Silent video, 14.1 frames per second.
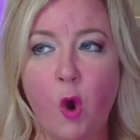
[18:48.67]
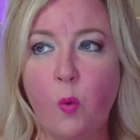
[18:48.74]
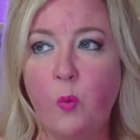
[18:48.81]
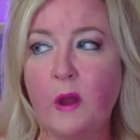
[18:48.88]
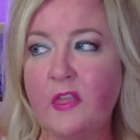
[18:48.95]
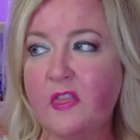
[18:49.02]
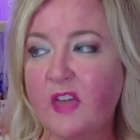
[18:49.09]

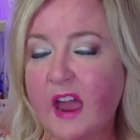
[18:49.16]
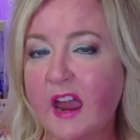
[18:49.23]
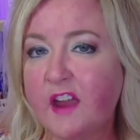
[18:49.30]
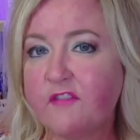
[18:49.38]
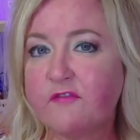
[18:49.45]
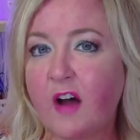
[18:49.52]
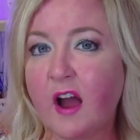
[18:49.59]
when they
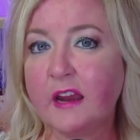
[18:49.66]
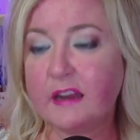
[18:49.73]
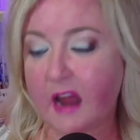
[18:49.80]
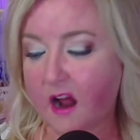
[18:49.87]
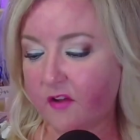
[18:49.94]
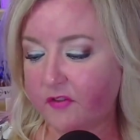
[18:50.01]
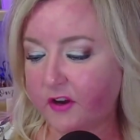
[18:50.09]
find
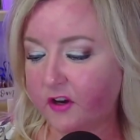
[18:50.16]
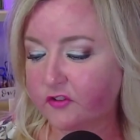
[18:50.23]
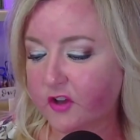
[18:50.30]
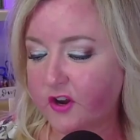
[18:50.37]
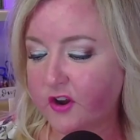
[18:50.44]
out there's